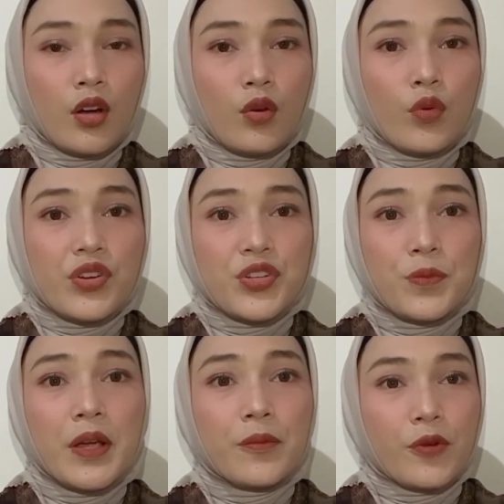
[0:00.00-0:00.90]

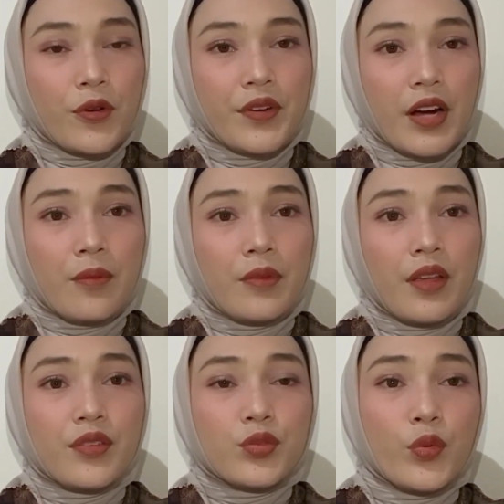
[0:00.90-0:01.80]
Washback program
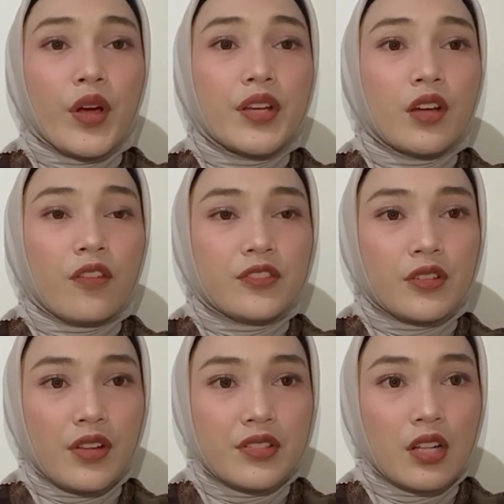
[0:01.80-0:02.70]
is one of the
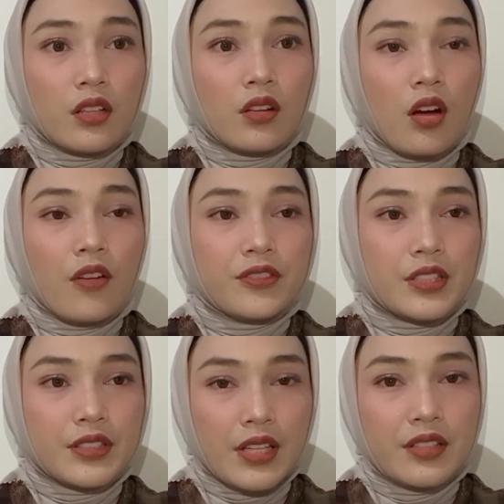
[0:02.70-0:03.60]
result of the
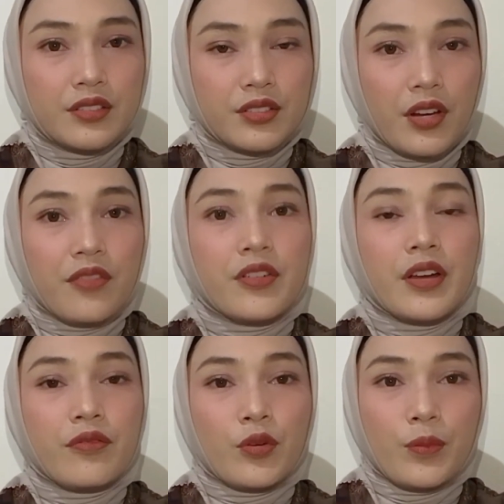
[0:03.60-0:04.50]
test-driven
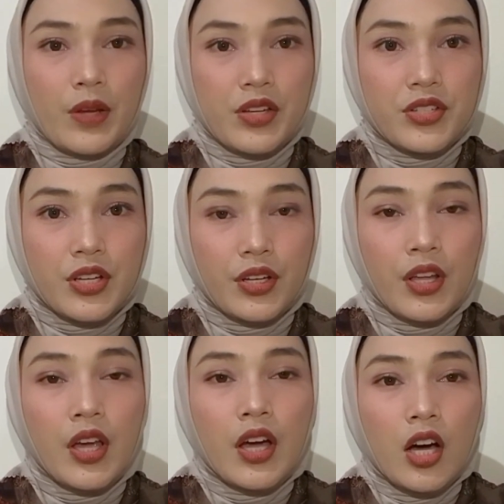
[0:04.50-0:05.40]
information
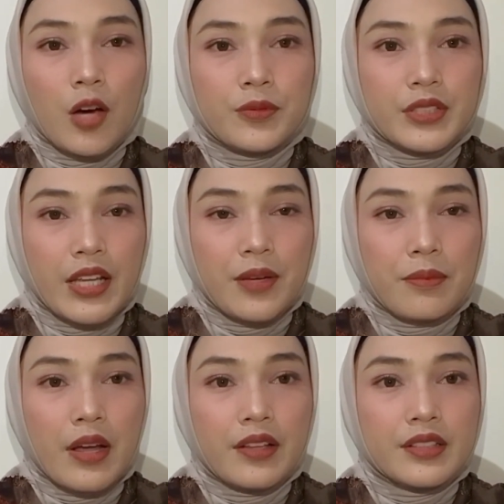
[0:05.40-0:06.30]
obtained
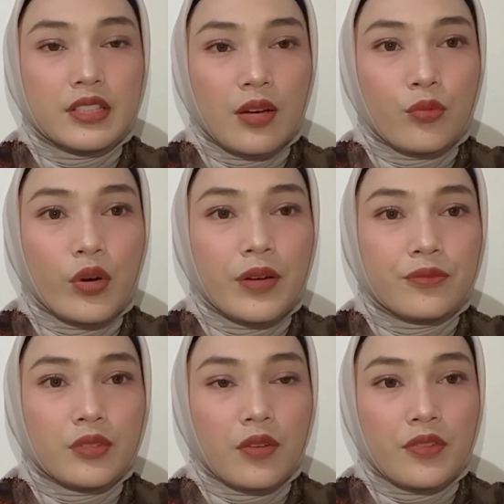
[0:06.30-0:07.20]
by someone
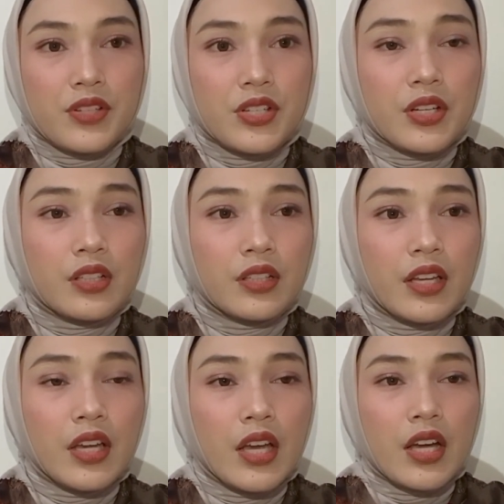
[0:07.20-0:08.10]
professionally
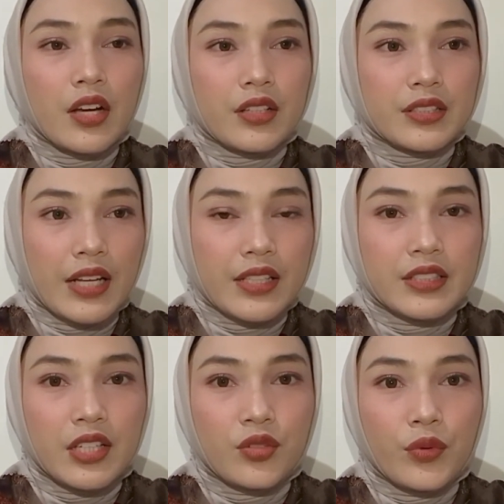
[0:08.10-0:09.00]

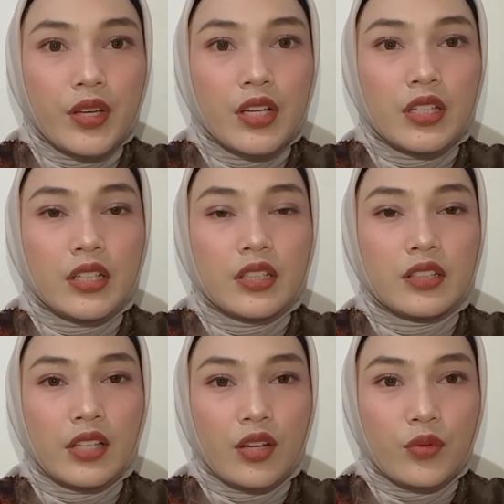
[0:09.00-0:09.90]
connected with a
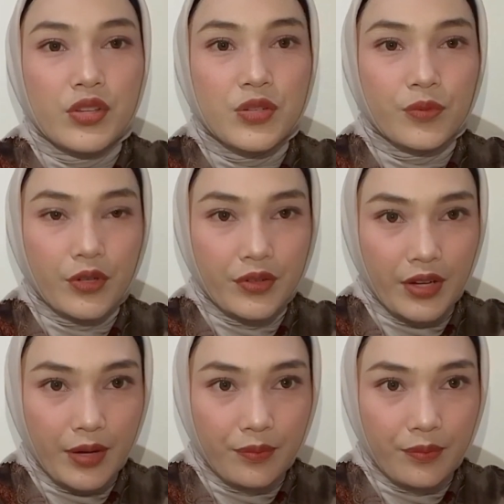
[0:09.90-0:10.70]
language program.